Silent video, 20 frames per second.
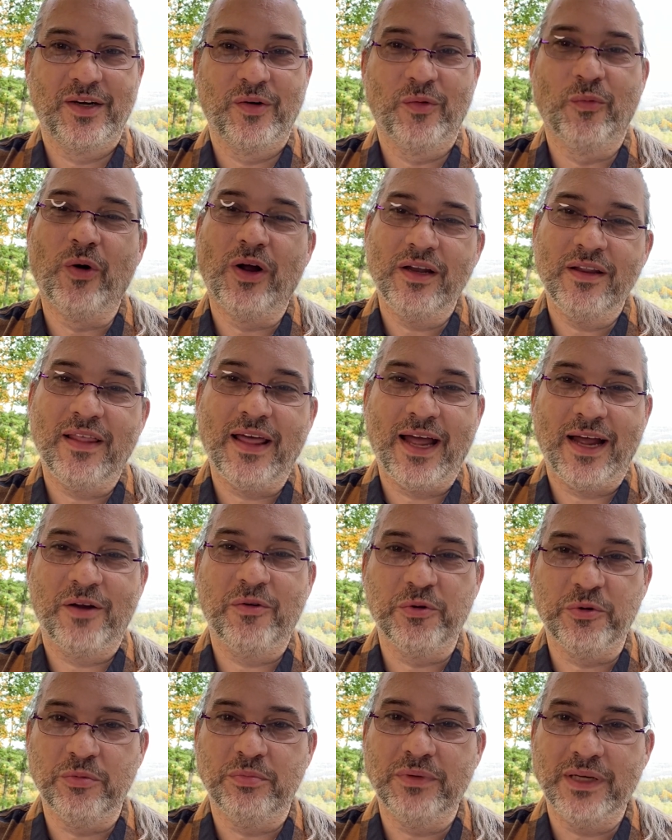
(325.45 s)
what that
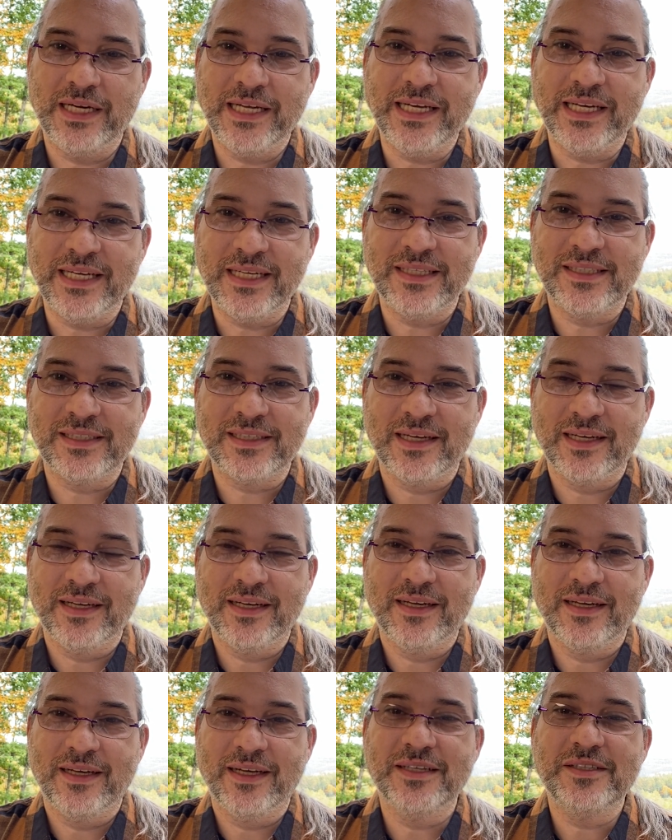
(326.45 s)
group needs
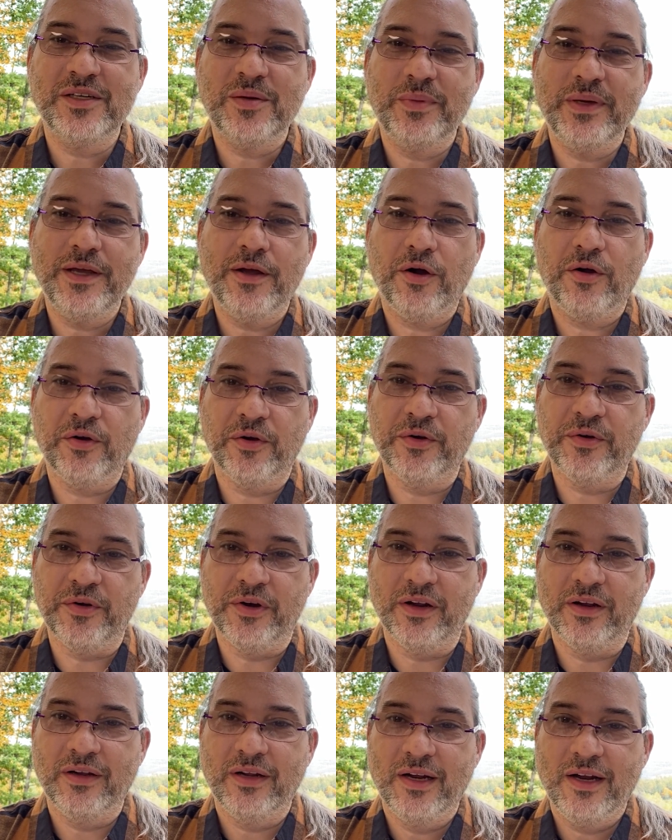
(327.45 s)
is to be
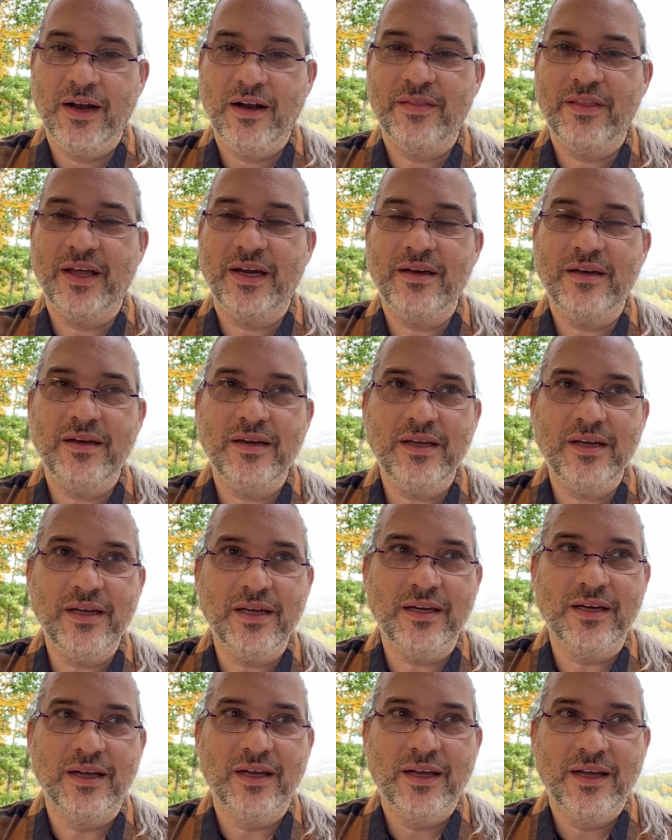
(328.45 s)
heard. They
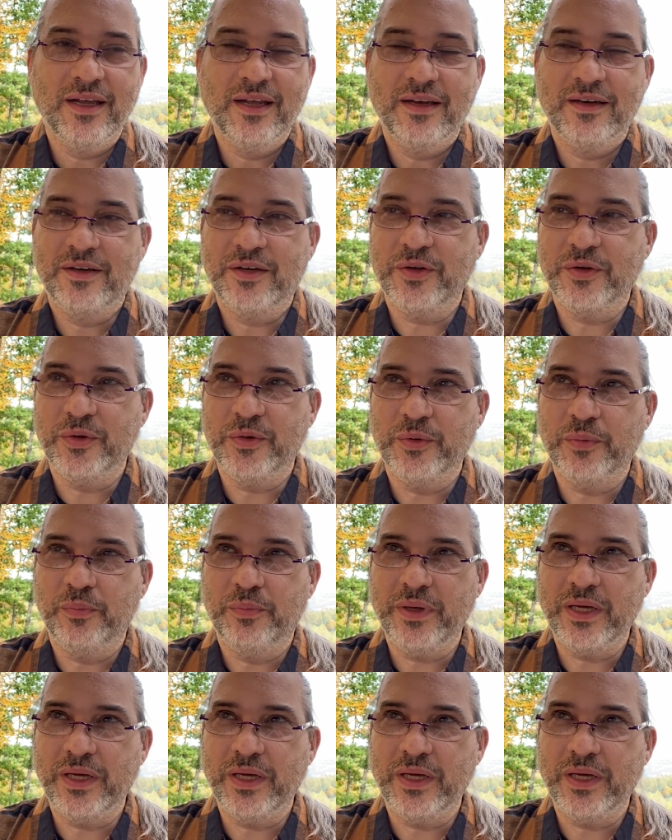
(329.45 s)
need to